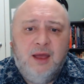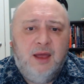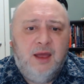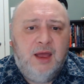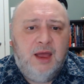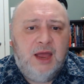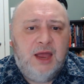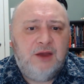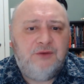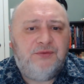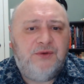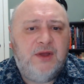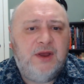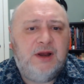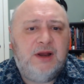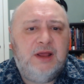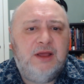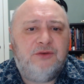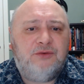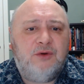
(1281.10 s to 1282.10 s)
And
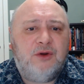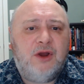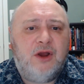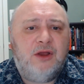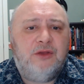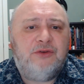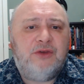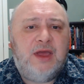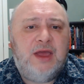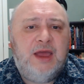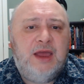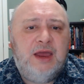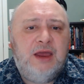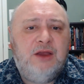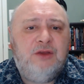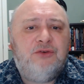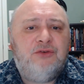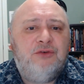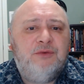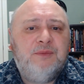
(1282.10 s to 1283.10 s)
finally, as regards
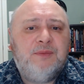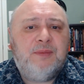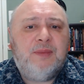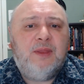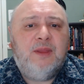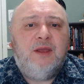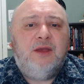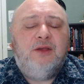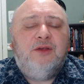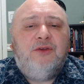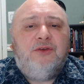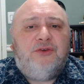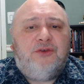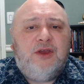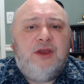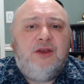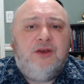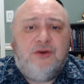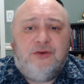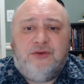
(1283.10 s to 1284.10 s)
age,
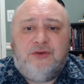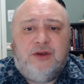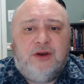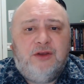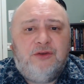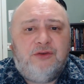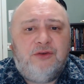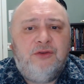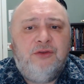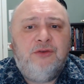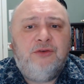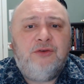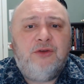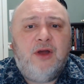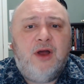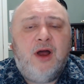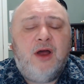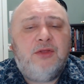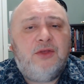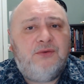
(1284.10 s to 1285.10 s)
senior citizens
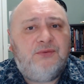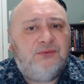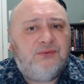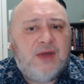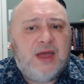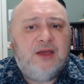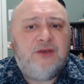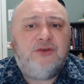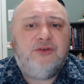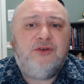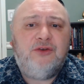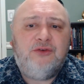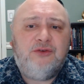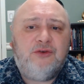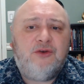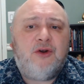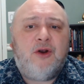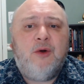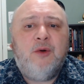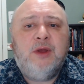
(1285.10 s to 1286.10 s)
are the fastest
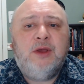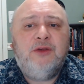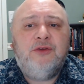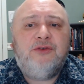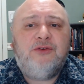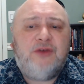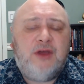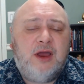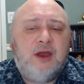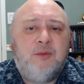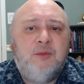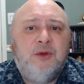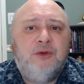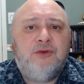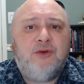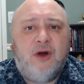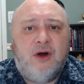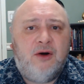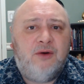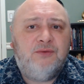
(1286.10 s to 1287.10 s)
growing segment
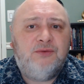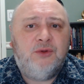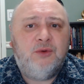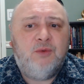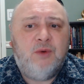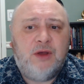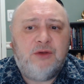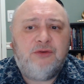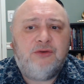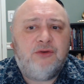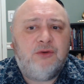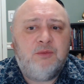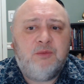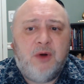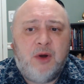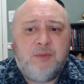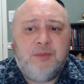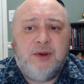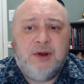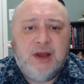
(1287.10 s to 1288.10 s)
of the Western
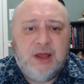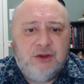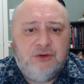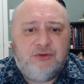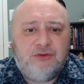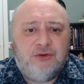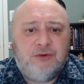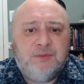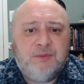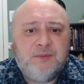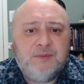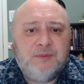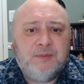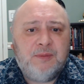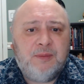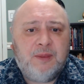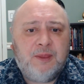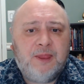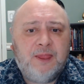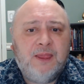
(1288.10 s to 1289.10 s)
population.
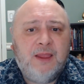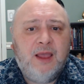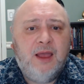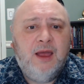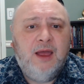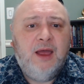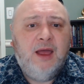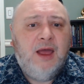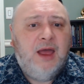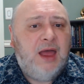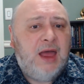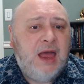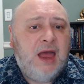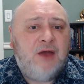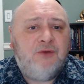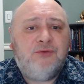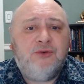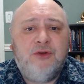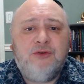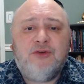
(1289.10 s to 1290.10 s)

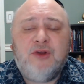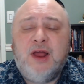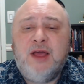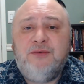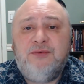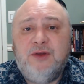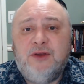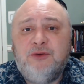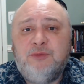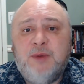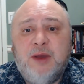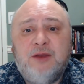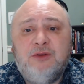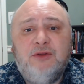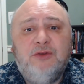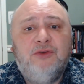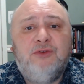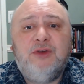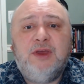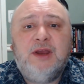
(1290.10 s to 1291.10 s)
Average life
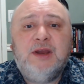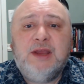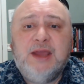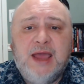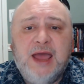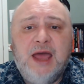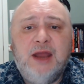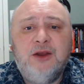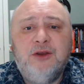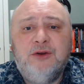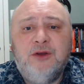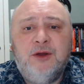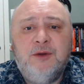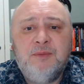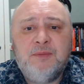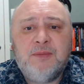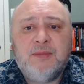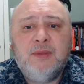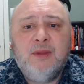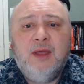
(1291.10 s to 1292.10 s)
expectancy in Canada
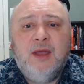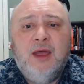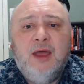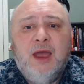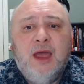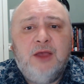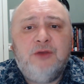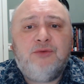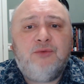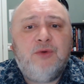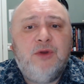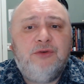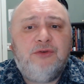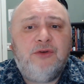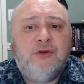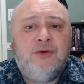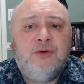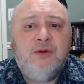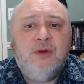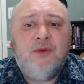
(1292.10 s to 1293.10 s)
has
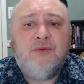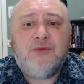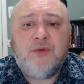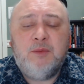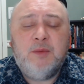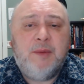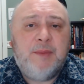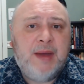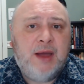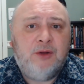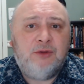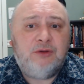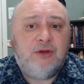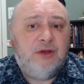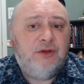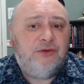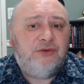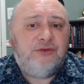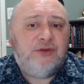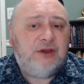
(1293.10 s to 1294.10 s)
risen from about
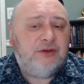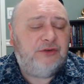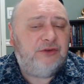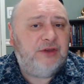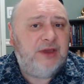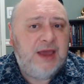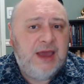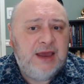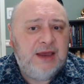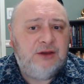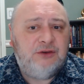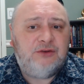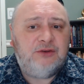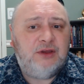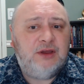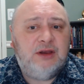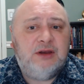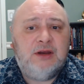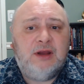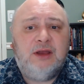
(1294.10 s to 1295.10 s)
68
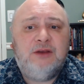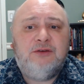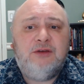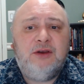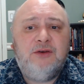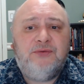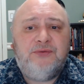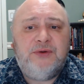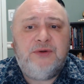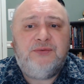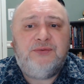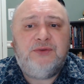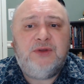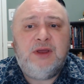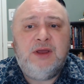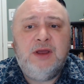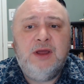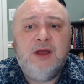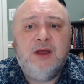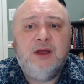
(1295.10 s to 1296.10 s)
in
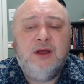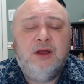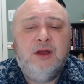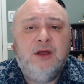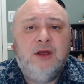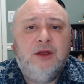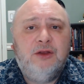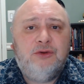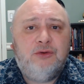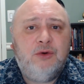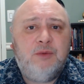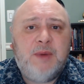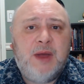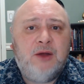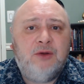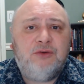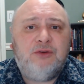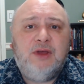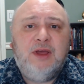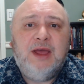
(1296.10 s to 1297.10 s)
1950 to
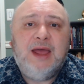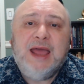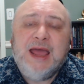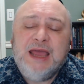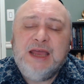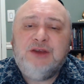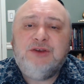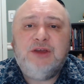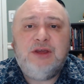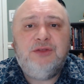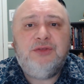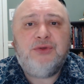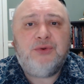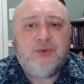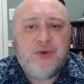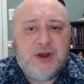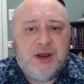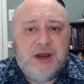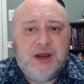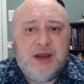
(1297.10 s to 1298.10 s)
about
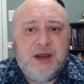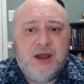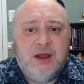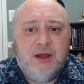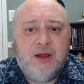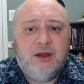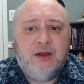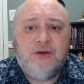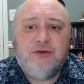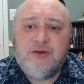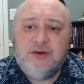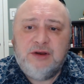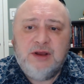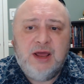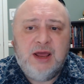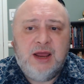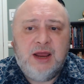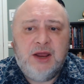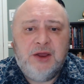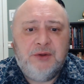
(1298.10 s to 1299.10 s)
83
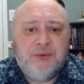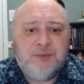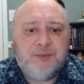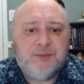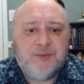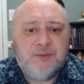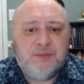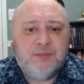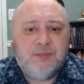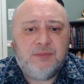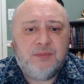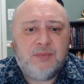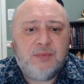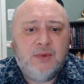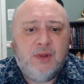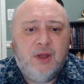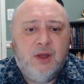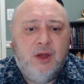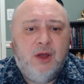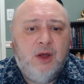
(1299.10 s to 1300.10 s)
today.
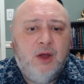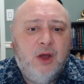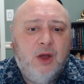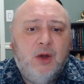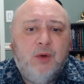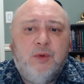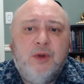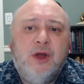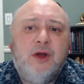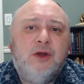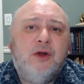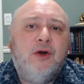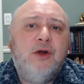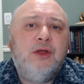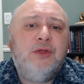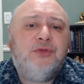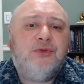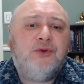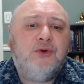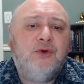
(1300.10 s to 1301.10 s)
We are going
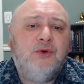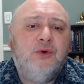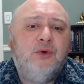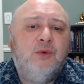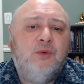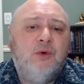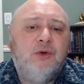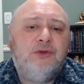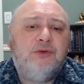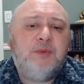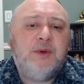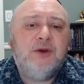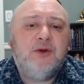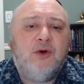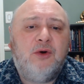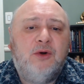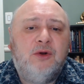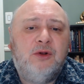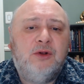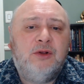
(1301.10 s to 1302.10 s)
through what's been
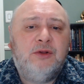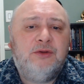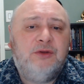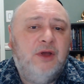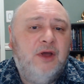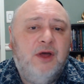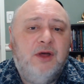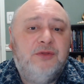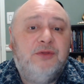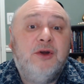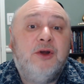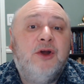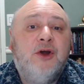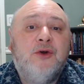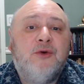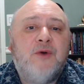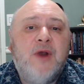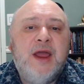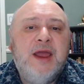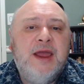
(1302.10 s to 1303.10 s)
called the
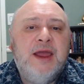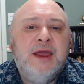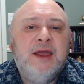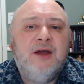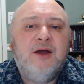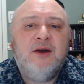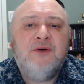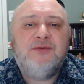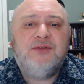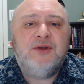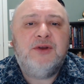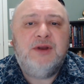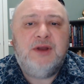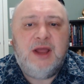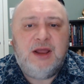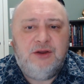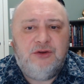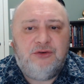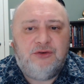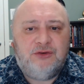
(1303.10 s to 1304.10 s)
greying of the
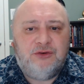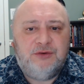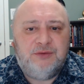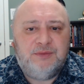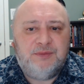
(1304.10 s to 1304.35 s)
nation.